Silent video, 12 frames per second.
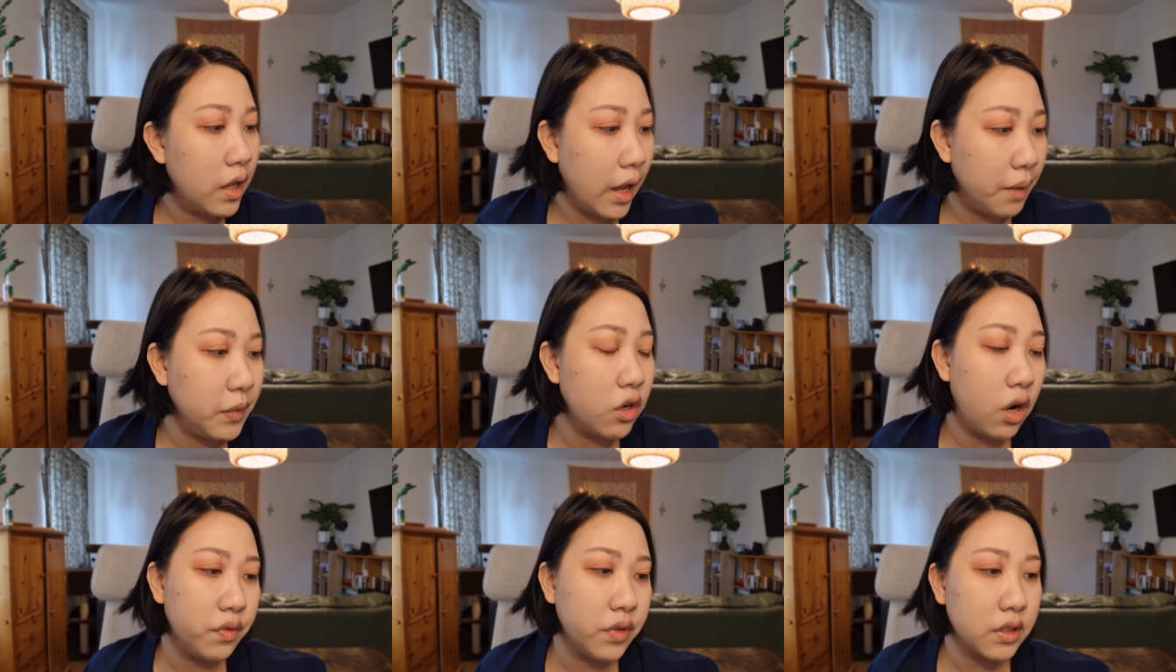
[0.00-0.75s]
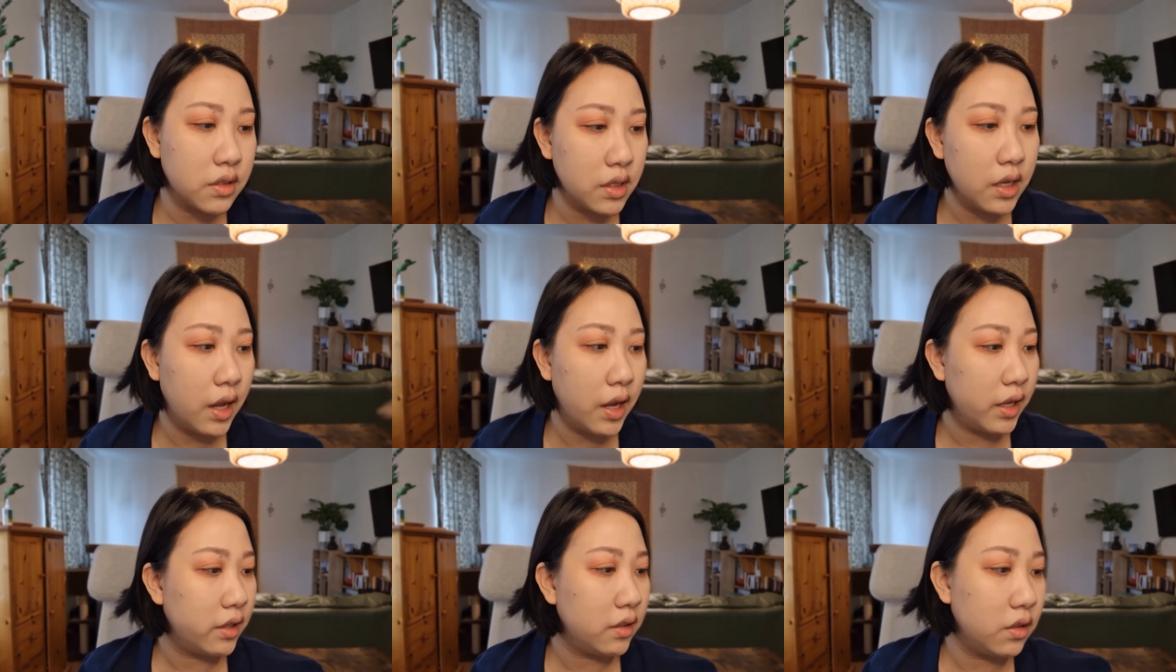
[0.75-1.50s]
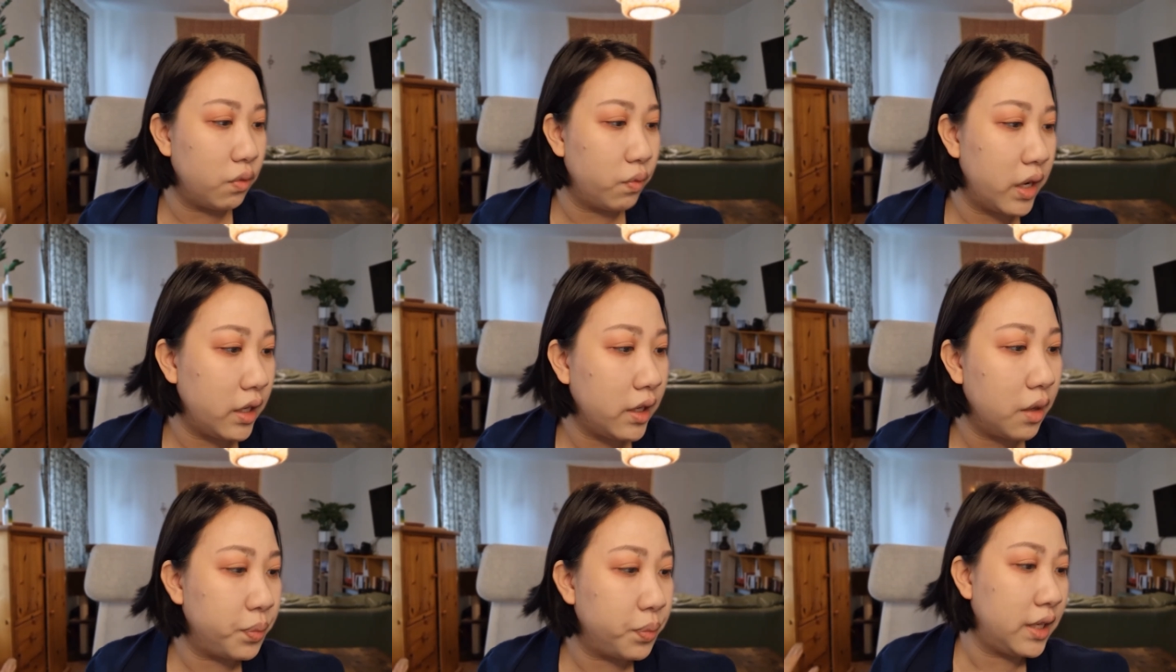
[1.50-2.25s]
I mean, obviously, I already
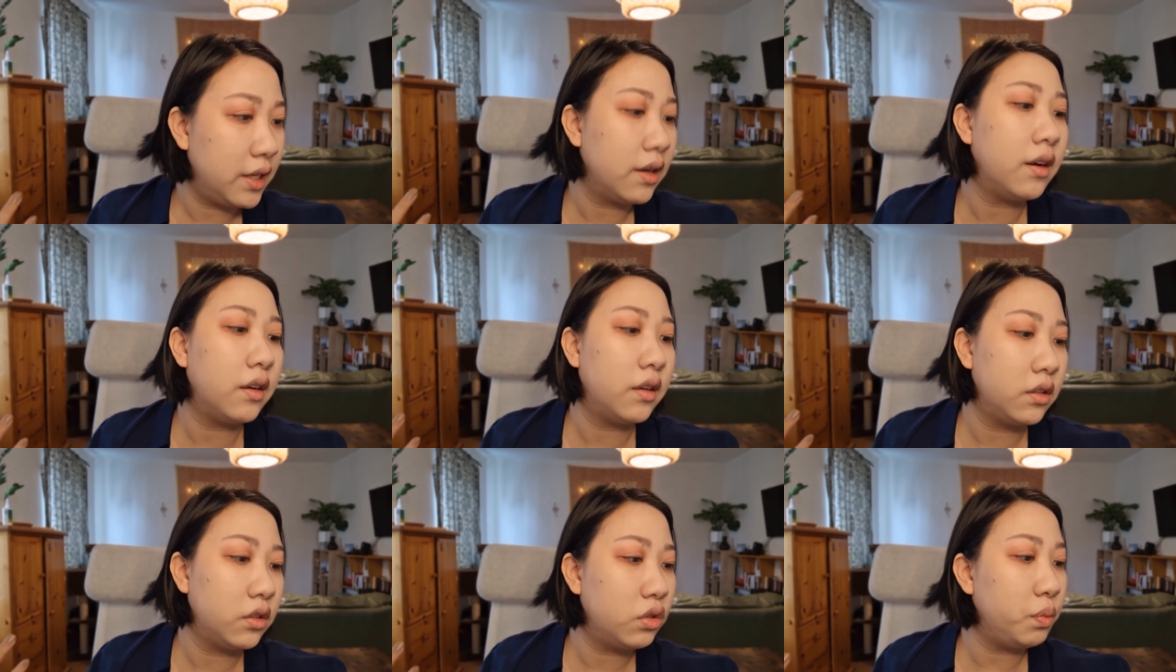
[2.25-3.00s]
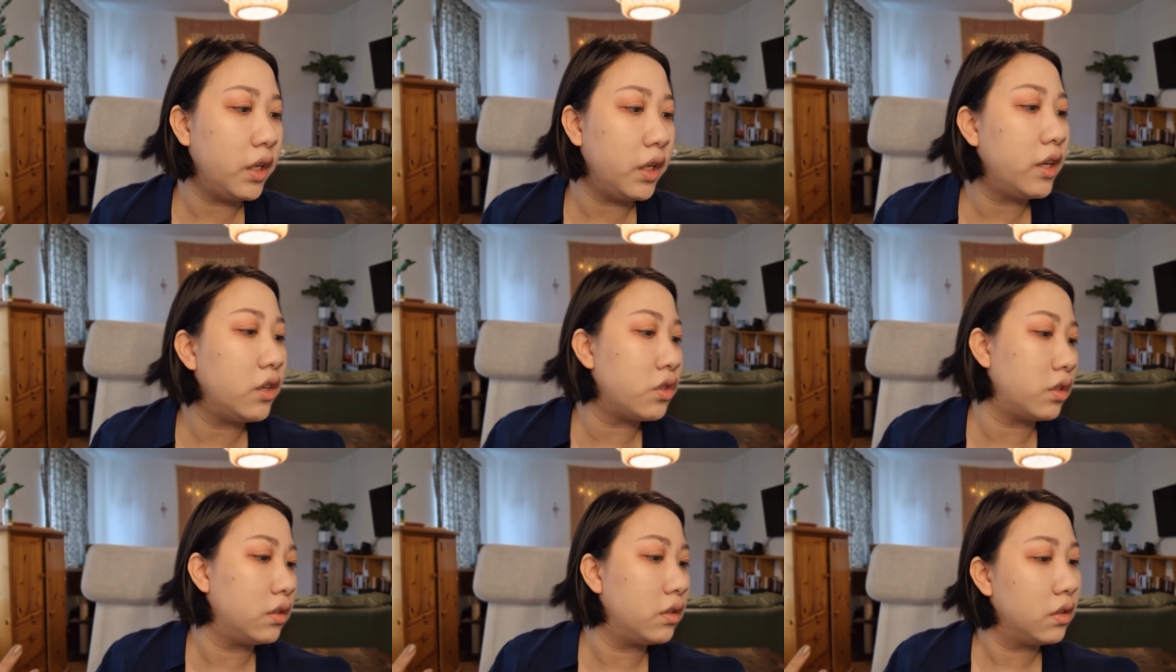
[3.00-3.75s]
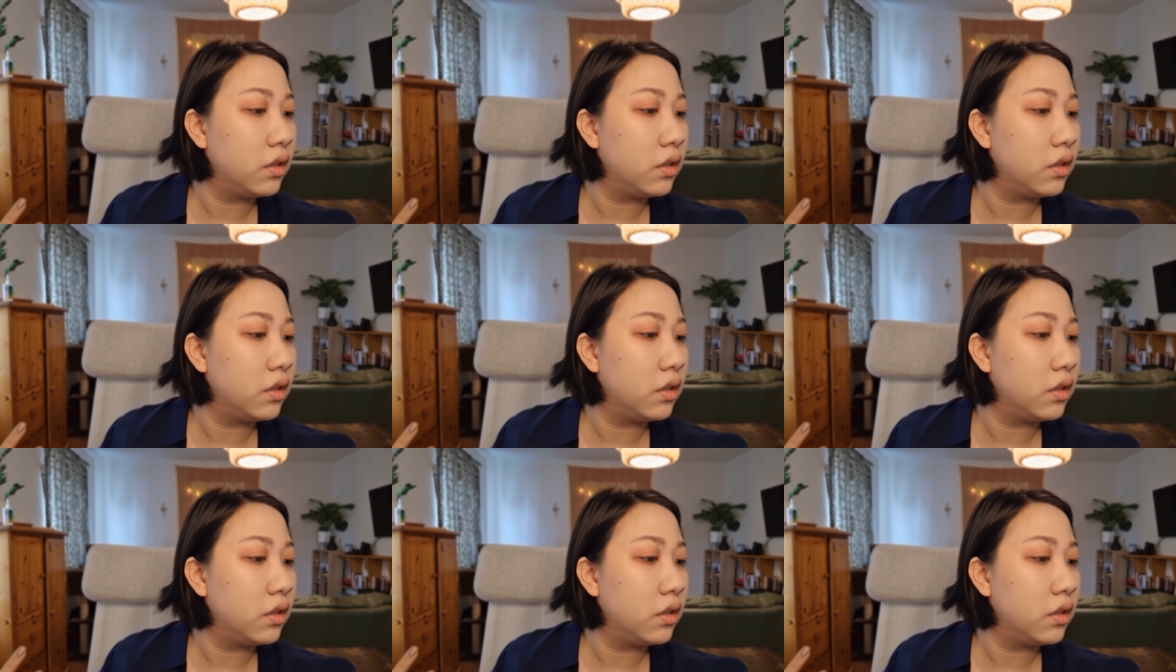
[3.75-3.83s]
appear to be Asian.